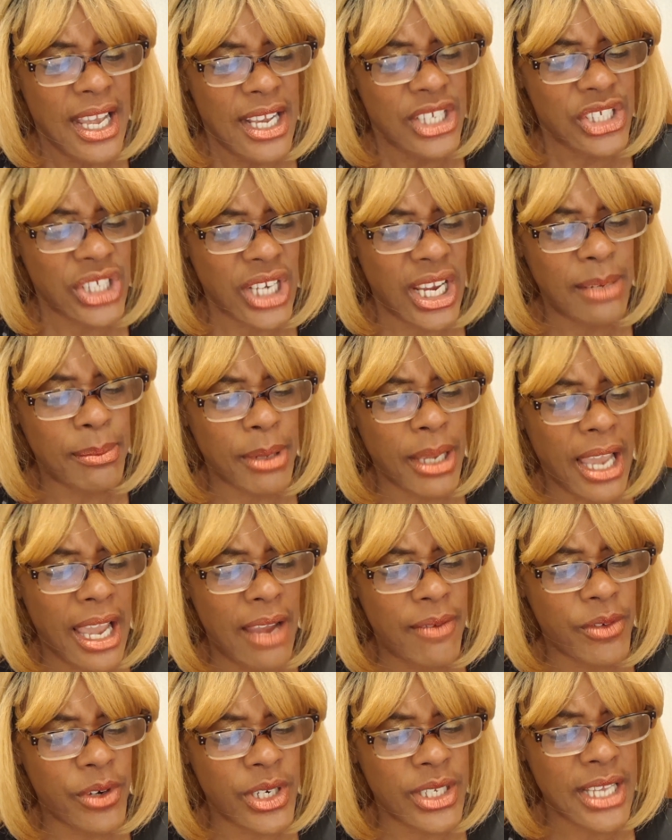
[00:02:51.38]
Shady
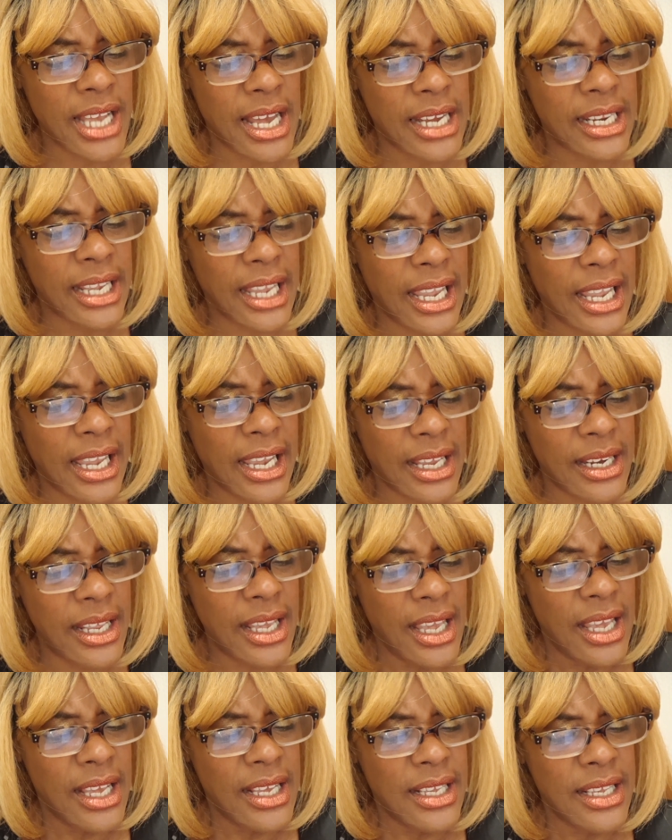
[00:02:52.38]
behavior is out of hand.
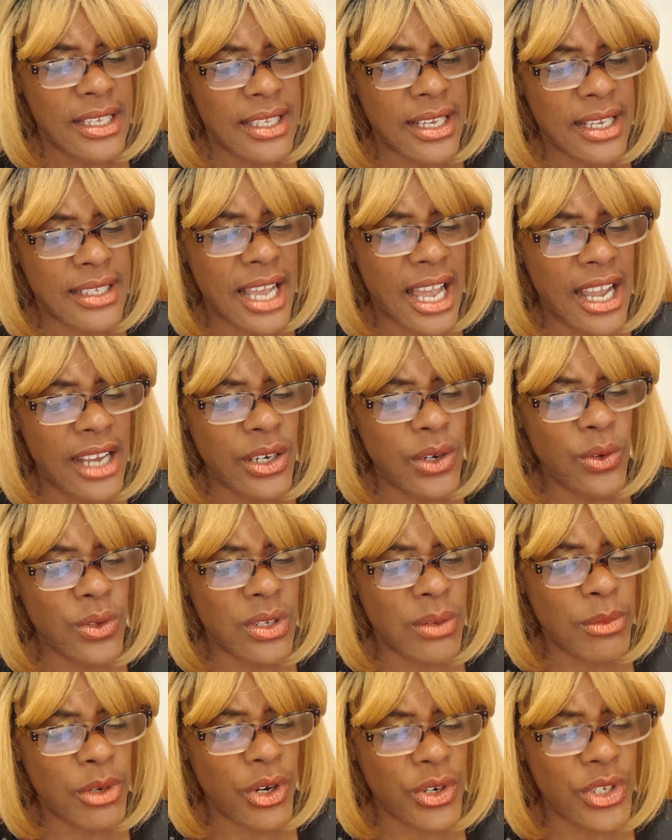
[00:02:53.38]
It says, I knew
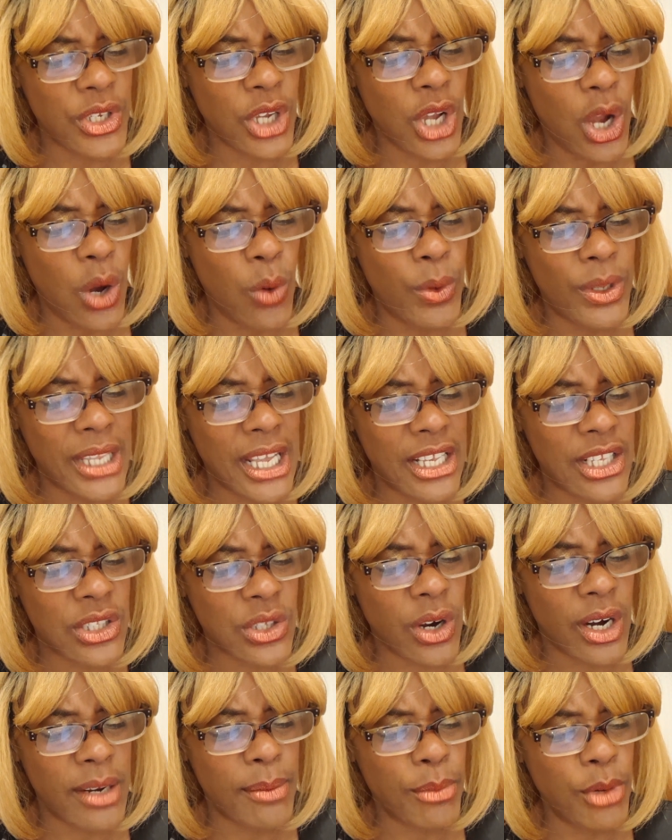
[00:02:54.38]
some years ago when they
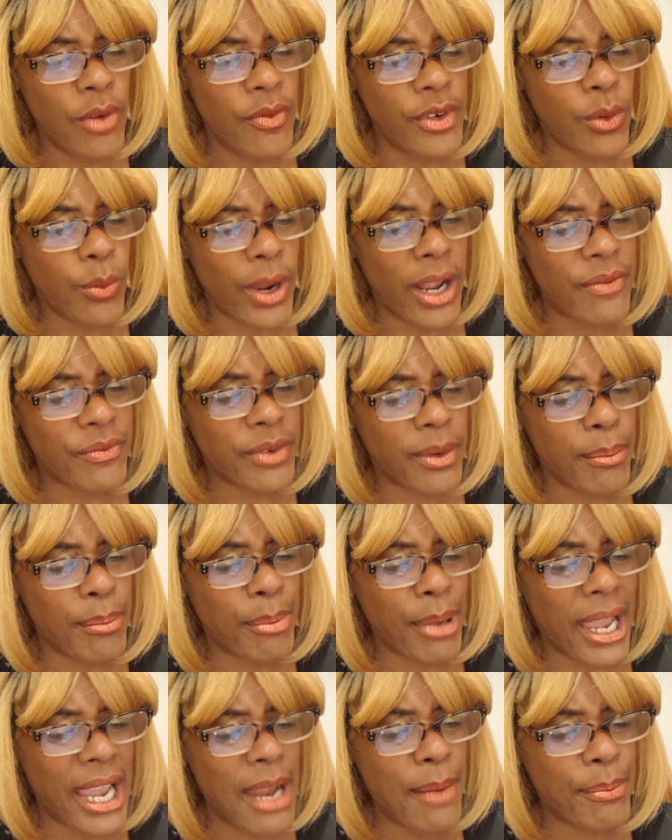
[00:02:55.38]
started moving away from
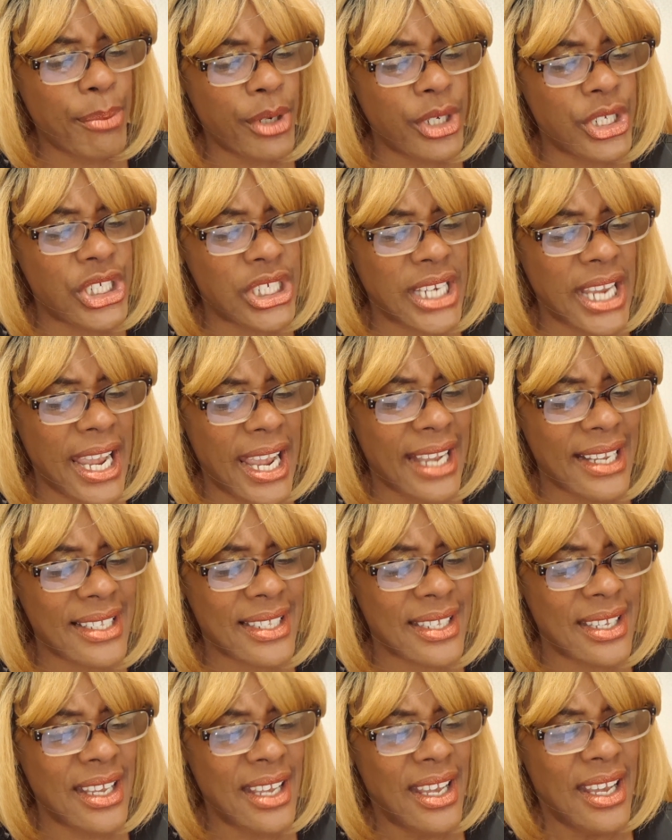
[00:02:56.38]
paper
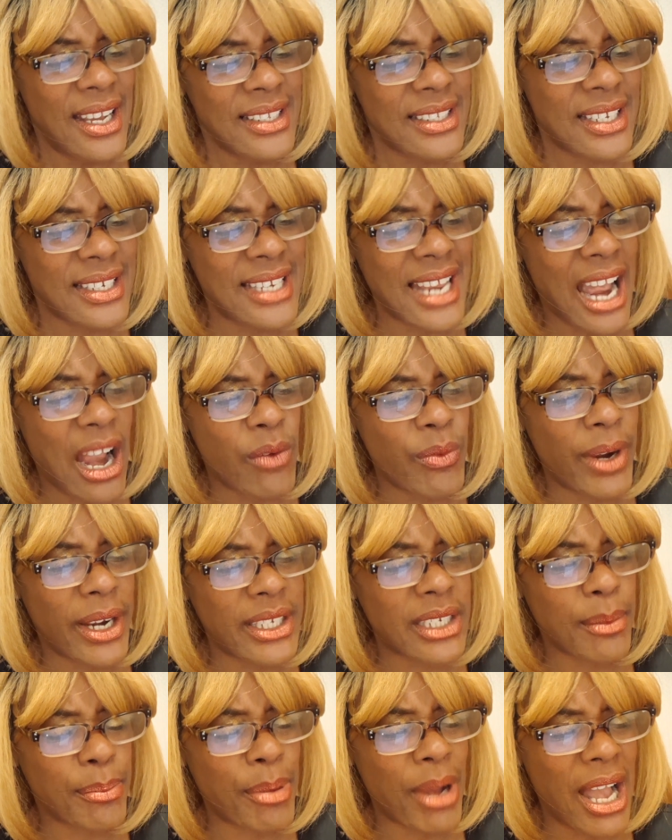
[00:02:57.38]
checks to
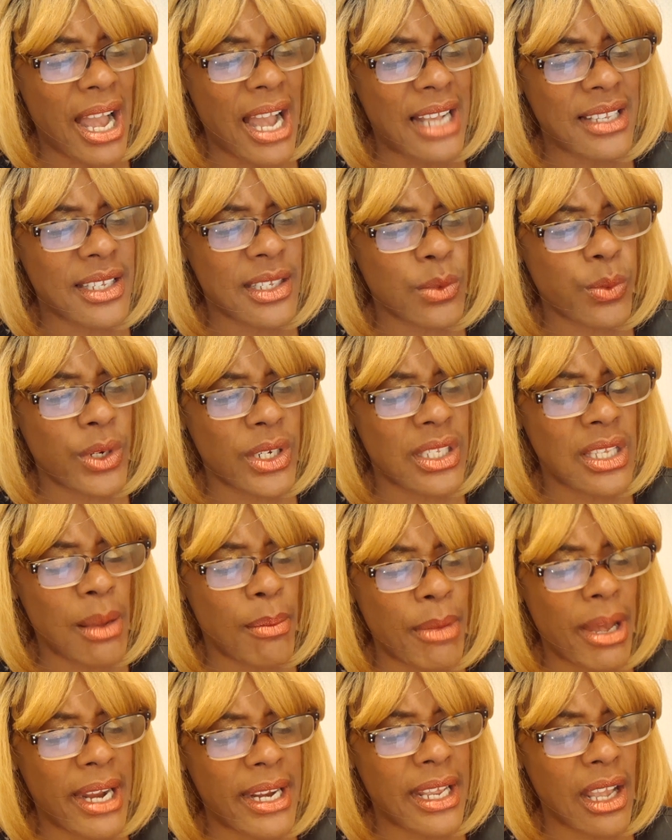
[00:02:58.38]
direct deposits where
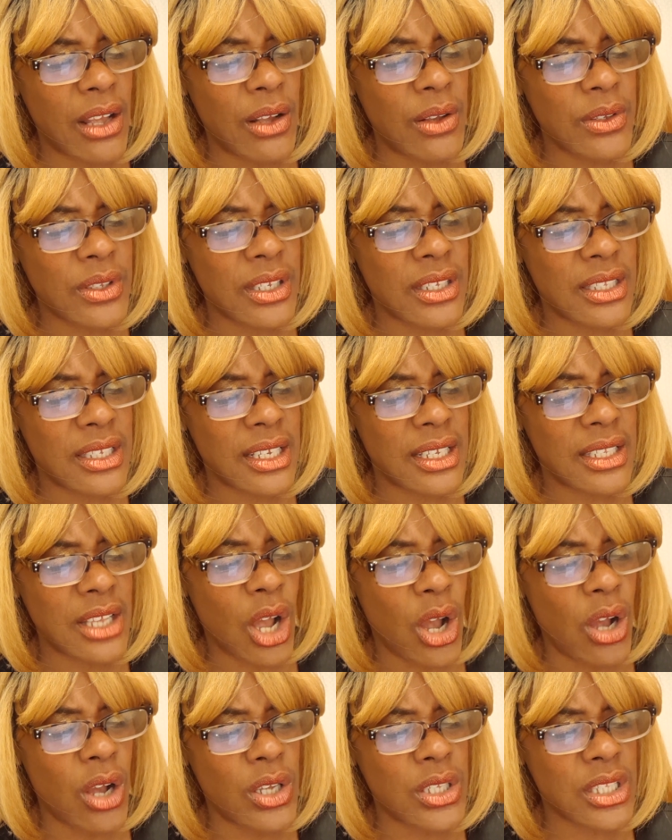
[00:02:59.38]
somebody else
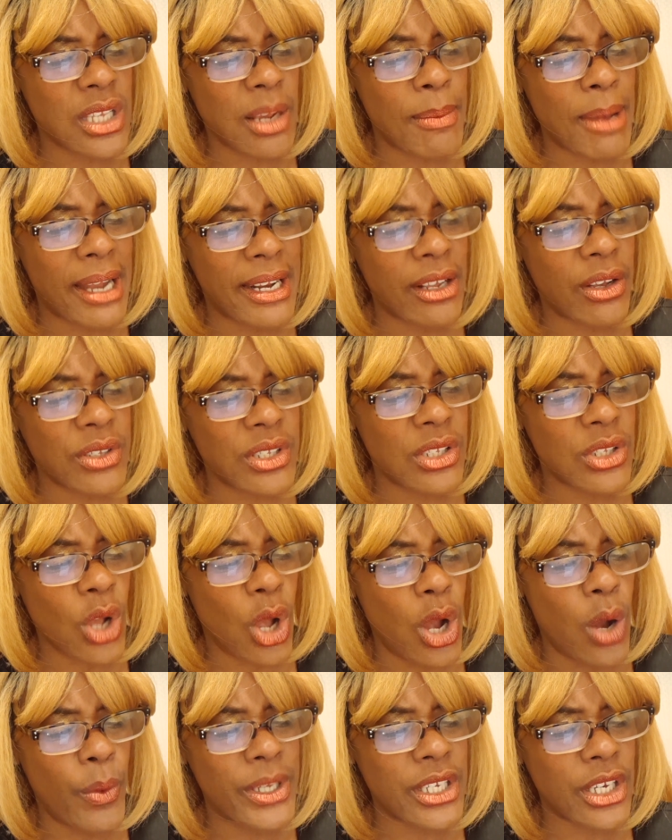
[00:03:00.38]
is
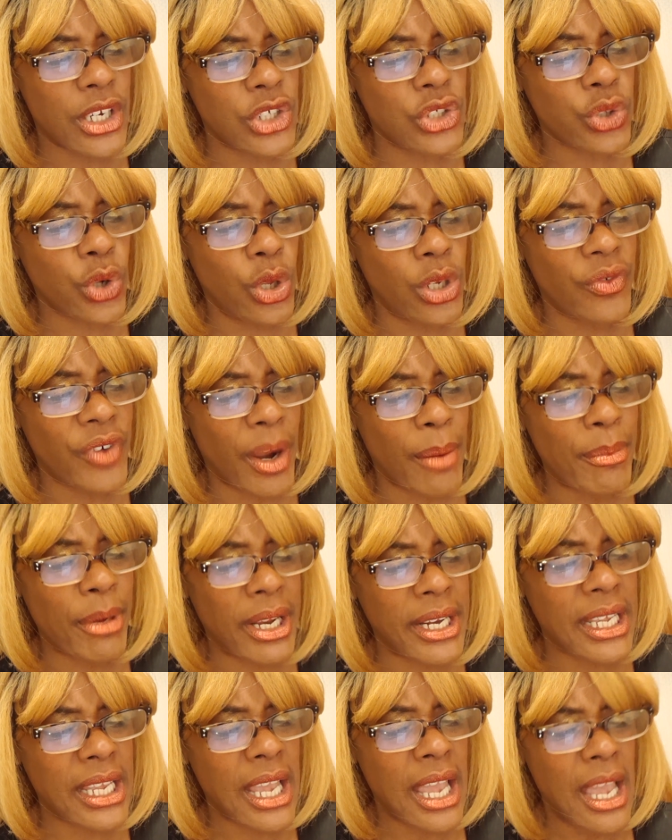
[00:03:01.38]
always in control of our
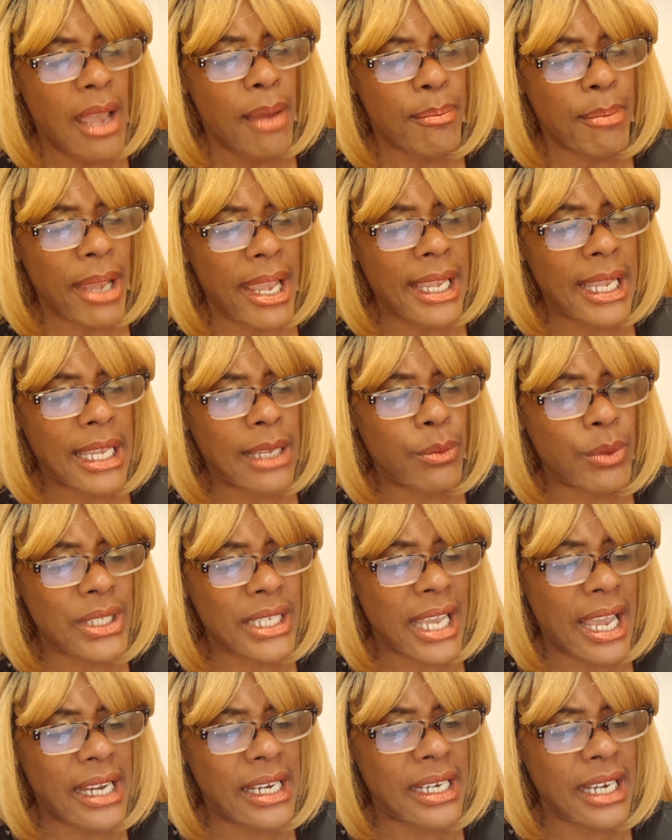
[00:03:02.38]
money. Banking was
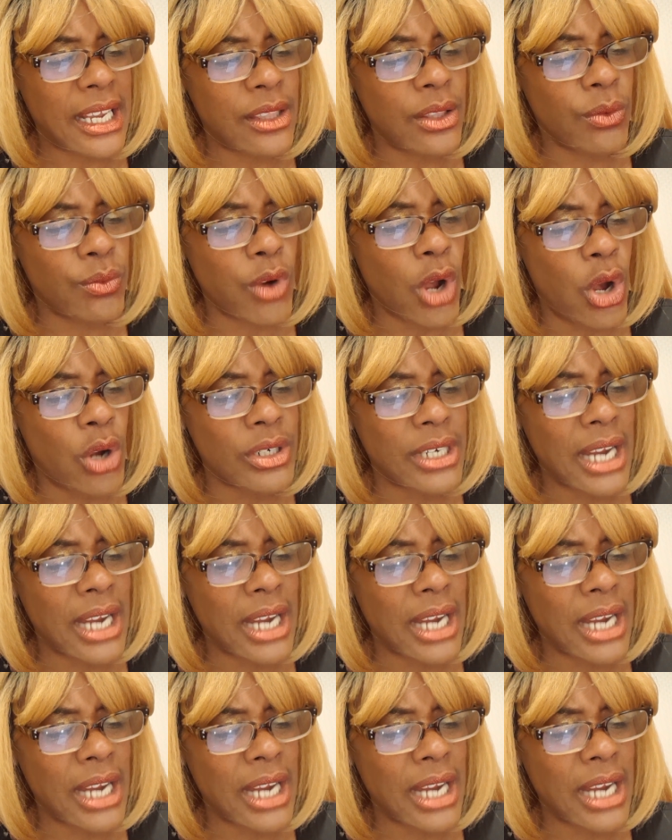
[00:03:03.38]
heading in the wrong